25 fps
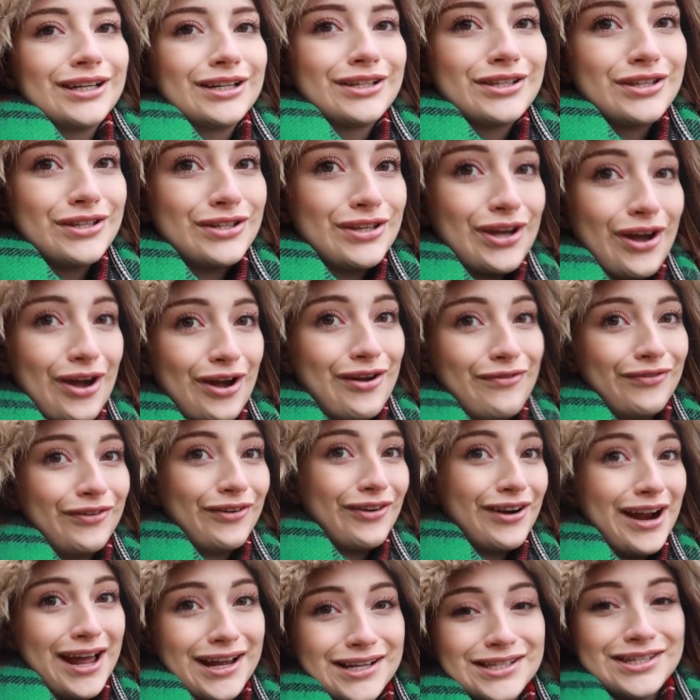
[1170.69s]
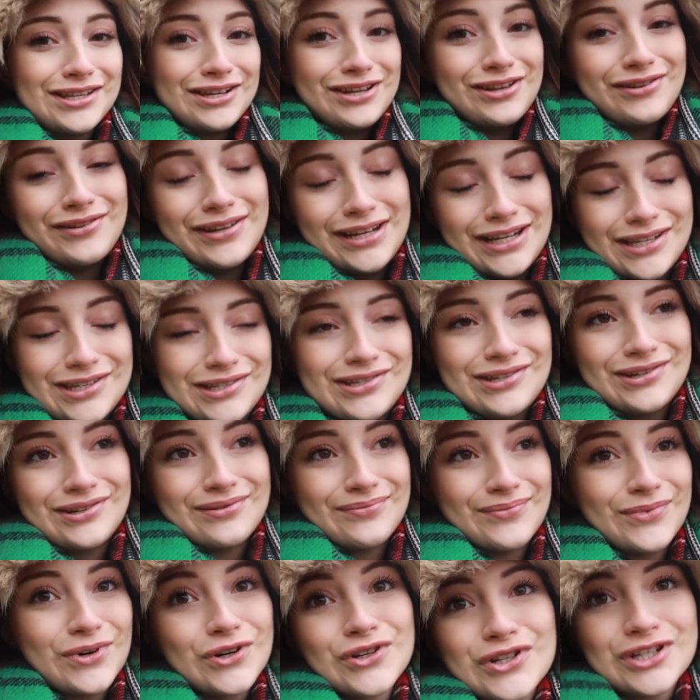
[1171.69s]
So if you're an Exeter uni
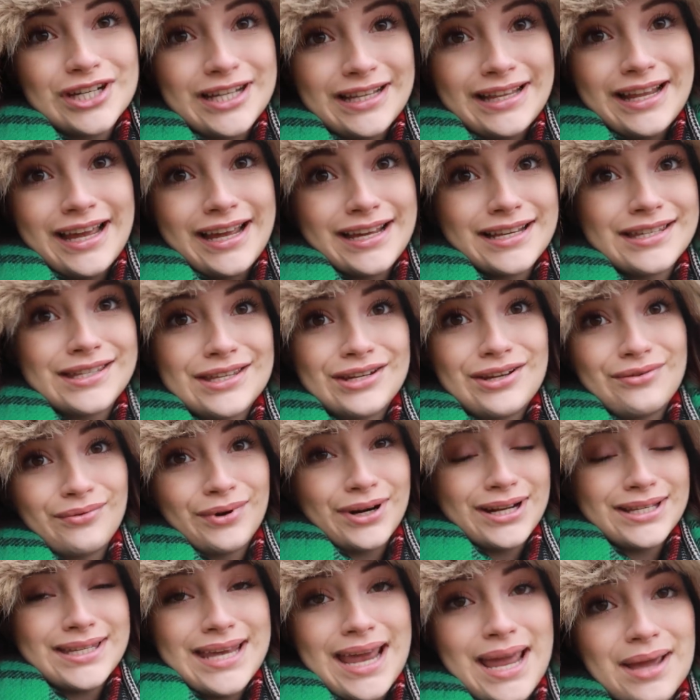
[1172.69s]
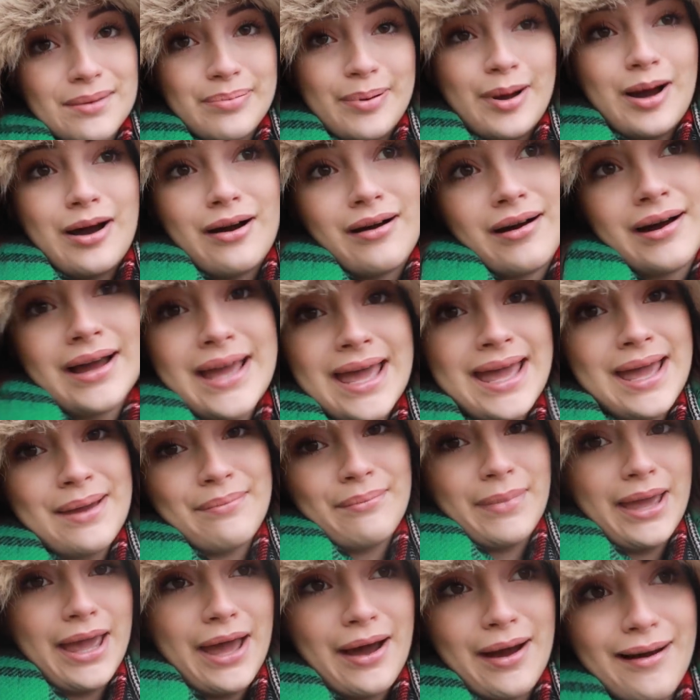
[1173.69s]
student watching this and you want to take part,
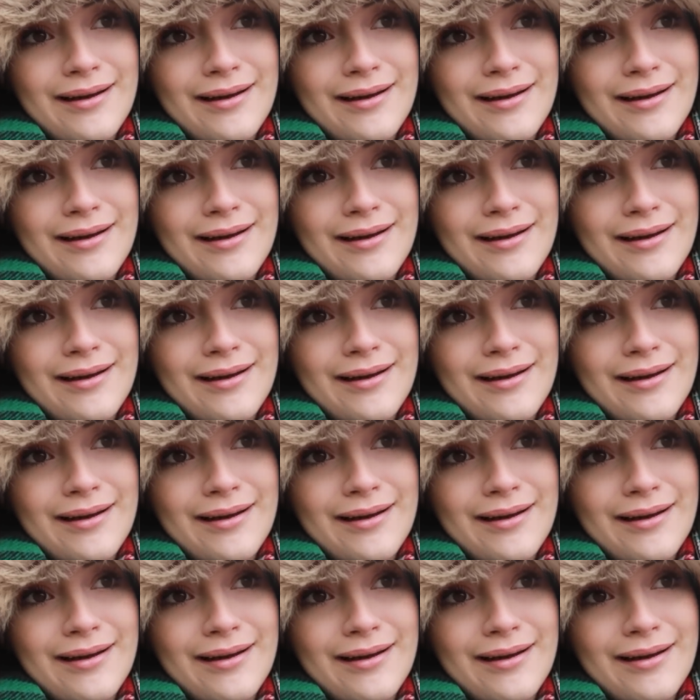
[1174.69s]
hit me